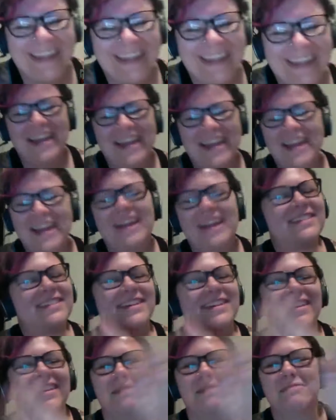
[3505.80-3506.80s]
He's
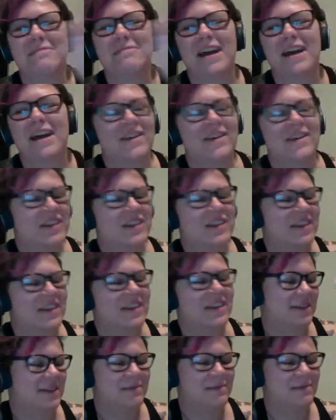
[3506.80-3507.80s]
like, I'm not having this.
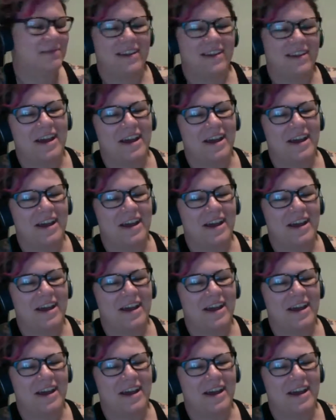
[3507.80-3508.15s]
I'm done now.